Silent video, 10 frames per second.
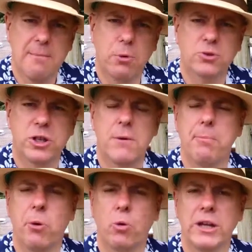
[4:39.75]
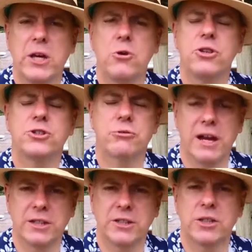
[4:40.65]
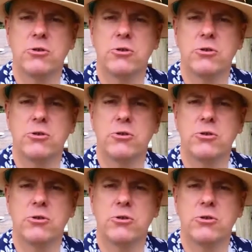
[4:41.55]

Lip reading: but also importantly who the directors,